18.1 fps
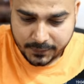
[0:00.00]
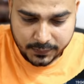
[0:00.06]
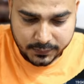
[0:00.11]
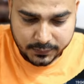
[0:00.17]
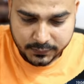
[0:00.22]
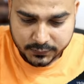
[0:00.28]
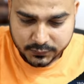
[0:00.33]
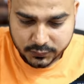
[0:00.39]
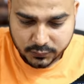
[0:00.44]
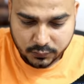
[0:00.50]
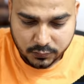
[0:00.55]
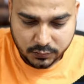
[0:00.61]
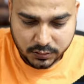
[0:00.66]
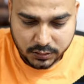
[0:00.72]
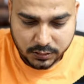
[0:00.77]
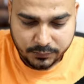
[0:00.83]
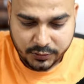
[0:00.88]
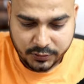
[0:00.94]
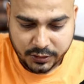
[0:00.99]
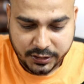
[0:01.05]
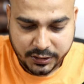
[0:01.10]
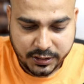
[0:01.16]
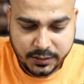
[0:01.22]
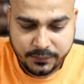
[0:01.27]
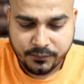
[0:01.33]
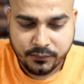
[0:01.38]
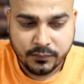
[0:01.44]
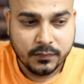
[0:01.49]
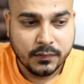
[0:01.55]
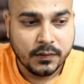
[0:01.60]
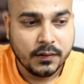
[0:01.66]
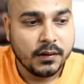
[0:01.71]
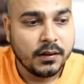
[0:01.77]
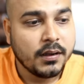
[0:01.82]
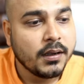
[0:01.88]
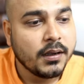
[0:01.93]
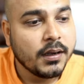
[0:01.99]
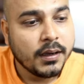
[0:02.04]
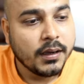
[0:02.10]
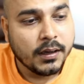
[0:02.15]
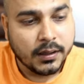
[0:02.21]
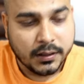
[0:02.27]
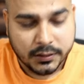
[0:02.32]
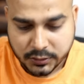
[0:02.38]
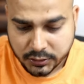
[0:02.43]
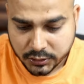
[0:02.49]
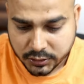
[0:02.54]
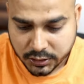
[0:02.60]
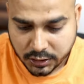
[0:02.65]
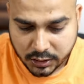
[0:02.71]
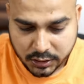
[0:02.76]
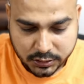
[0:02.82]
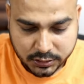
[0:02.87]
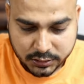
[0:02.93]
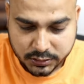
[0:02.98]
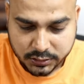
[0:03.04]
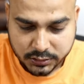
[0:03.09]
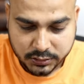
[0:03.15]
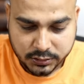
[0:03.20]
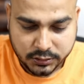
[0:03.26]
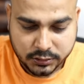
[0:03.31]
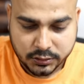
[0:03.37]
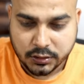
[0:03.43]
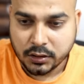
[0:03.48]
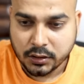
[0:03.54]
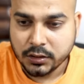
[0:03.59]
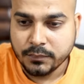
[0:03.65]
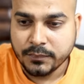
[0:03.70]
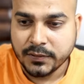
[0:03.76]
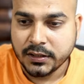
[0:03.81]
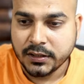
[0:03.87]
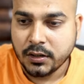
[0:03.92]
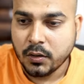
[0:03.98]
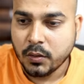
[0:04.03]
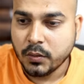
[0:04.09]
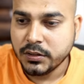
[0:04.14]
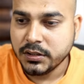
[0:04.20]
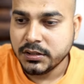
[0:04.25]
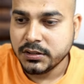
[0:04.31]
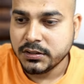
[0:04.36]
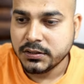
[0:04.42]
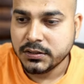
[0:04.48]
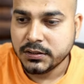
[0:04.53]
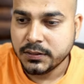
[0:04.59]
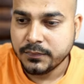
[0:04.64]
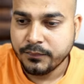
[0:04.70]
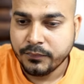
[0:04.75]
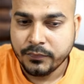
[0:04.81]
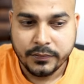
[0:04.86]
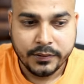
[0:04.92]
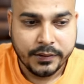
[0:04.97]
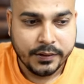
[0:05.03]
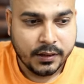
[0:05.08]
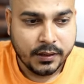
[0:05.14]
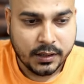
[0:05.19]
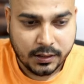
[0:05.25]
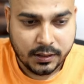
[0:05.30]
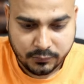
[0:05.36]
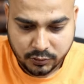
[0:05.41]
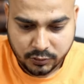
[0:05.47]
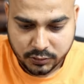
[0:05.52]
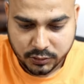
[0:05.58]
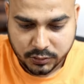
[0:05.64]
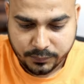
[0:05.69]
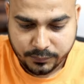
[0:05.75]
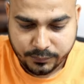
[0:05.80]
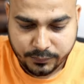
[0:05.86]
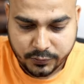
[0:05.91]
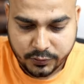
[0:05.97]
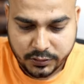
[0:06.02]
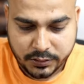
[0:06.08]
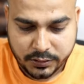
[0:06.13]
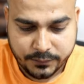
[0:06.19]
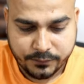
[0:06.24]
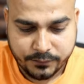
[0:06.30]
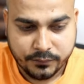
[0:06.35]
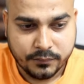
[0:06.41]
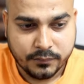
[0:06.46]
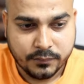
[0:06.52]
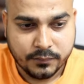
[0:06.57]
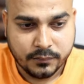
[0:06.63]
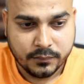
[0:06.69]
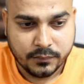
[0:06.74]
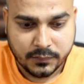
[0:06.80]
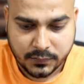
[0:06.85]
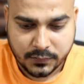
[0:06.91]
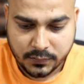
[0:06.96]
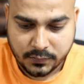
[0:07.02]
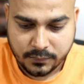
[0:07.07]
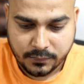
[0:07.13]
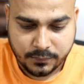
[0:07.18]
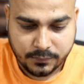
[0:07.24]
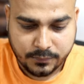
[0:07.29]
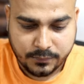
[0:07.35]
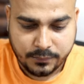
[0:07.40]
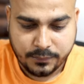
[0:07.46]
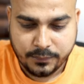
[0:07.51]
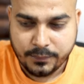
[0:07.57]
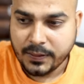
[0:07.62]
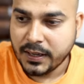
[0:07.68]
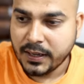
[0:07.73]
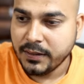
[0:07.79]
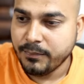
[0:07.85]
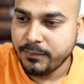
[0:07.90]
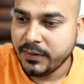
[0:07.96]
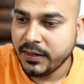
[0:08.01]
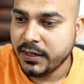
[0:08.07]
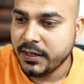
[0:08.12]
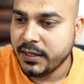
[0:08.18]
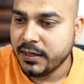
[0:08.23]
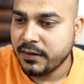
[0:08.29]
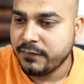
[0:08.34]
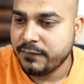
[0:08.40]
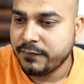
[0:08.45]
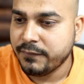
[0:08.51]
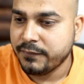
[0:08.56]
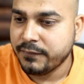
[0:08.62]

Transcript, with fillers: underscore community uh, dot document loaders i'm going to import py